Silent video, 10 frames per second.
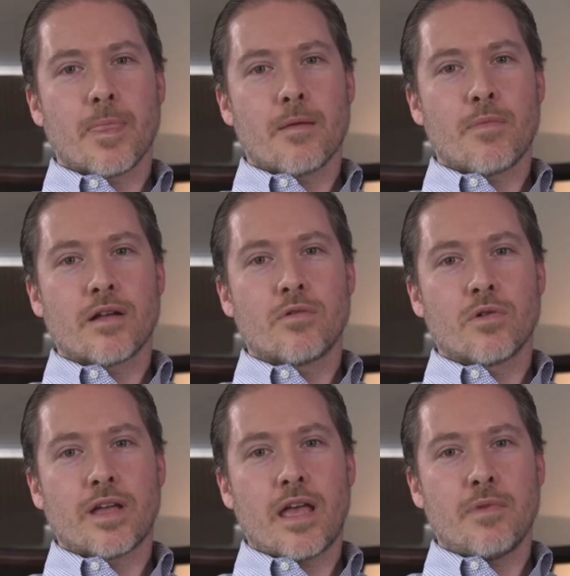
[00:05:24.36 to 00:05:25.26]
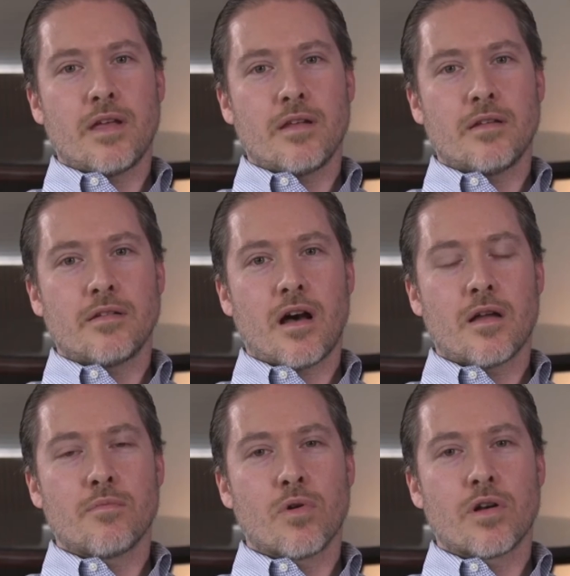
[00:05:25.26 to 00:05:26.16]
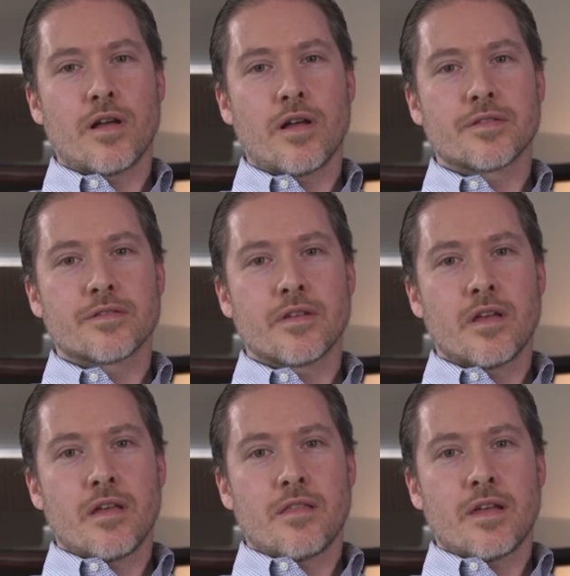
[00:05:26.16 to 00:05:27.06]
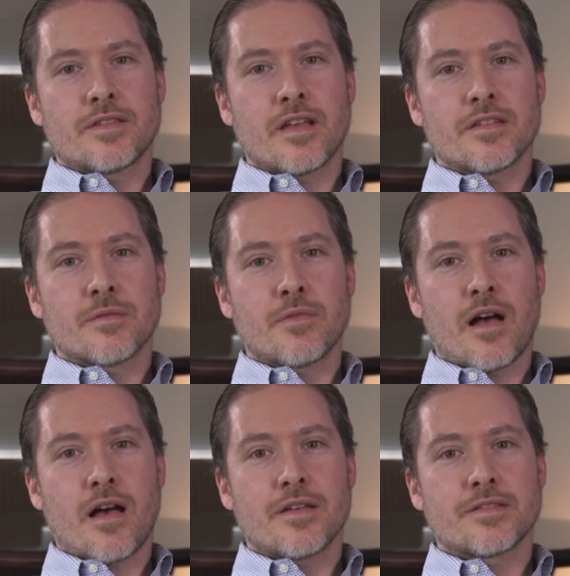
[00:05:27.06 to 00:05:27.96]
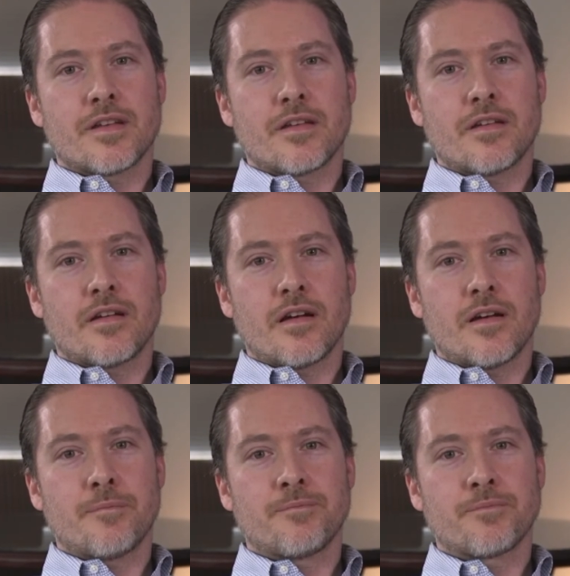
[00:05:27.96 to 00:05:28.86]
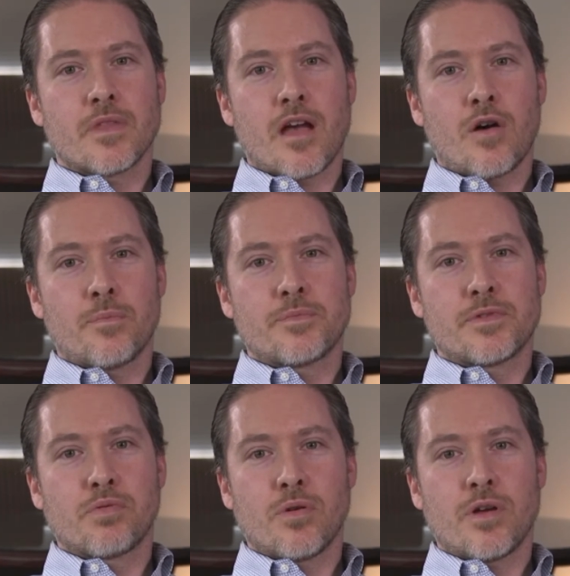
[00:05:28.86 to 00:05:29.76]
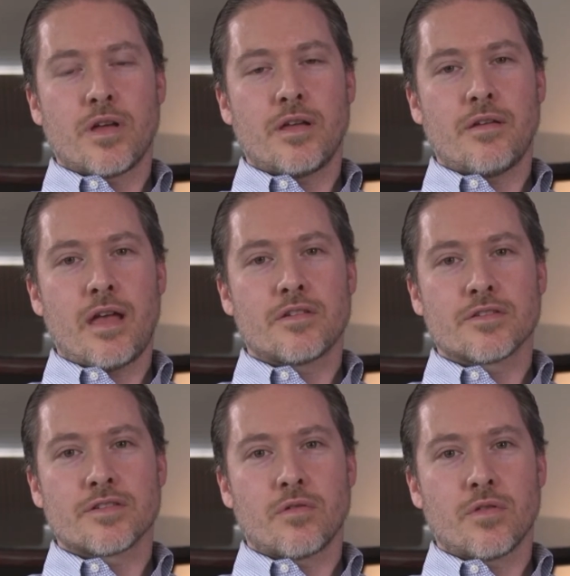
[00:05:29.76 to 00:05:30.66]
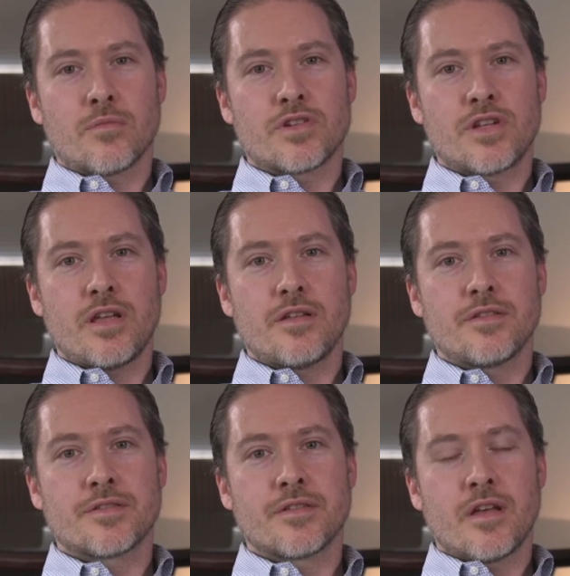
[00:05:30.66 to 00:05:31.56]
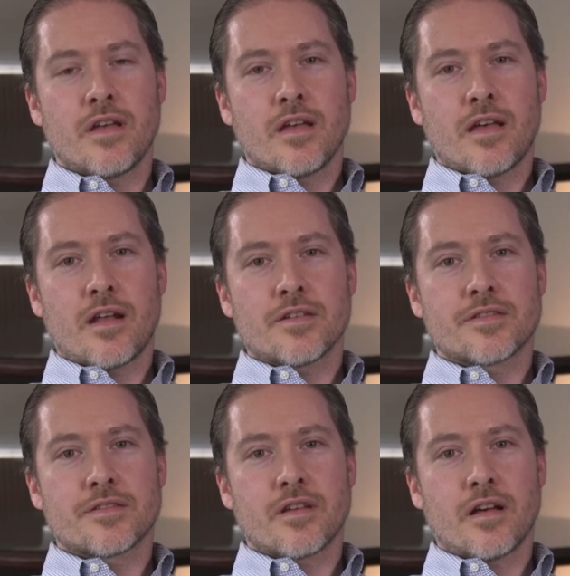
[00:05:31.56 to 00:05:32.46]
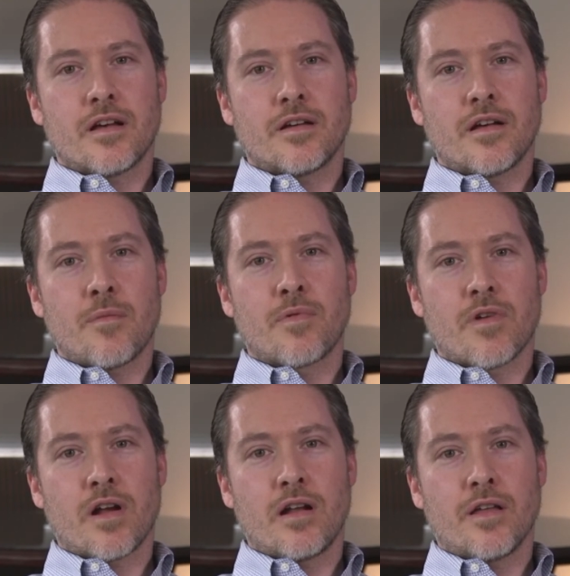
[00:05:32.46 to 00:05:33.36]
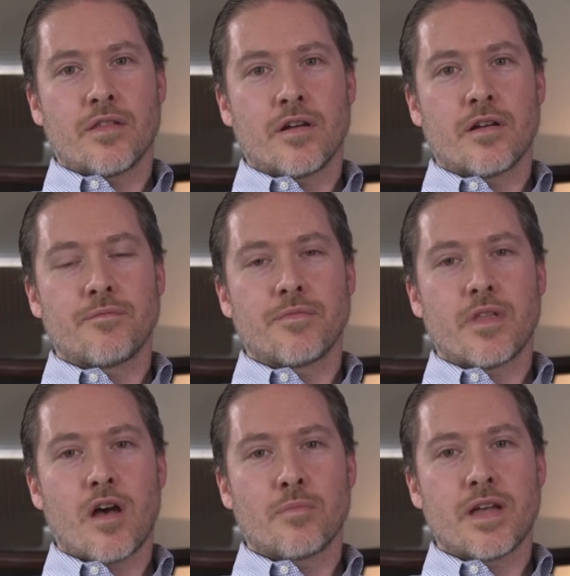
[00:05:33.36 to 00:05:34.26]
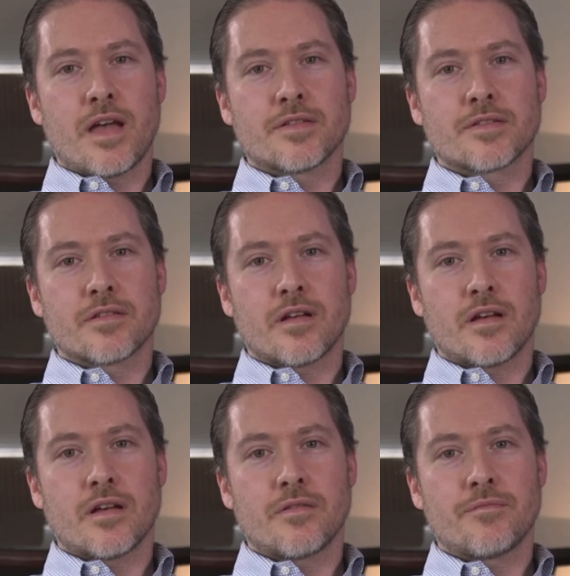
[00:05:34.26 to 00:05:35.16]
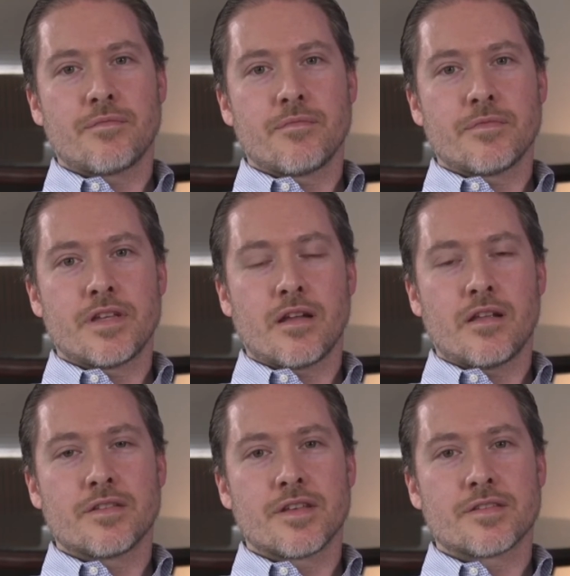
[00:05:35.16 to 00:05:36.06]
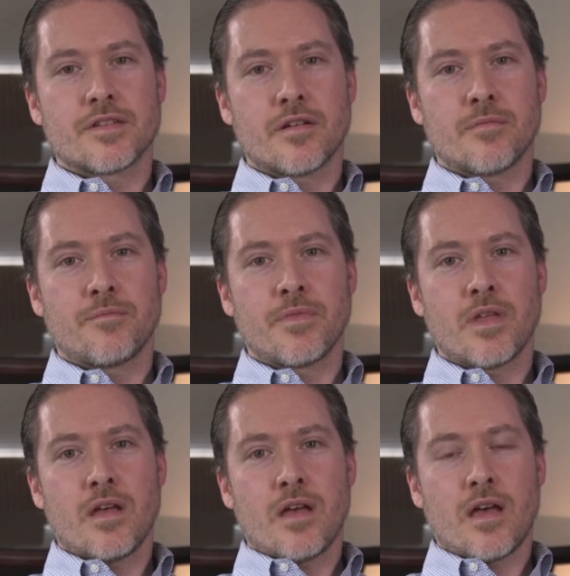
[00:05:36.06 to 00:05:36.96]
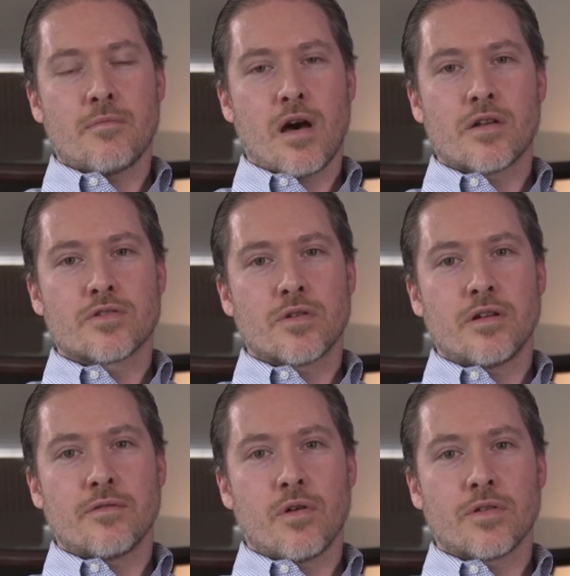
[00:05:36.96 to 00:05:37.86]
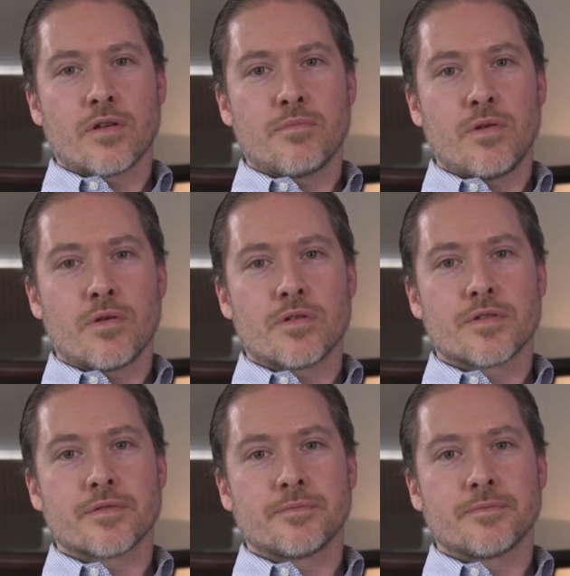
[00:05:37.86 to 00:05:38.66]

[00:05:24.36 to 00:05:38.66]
Mindcore came in and onboarded us. They sent some guys to help deploy agents on all the machines, get us up and running on their help desk ticketing system and monitoring of all the computers.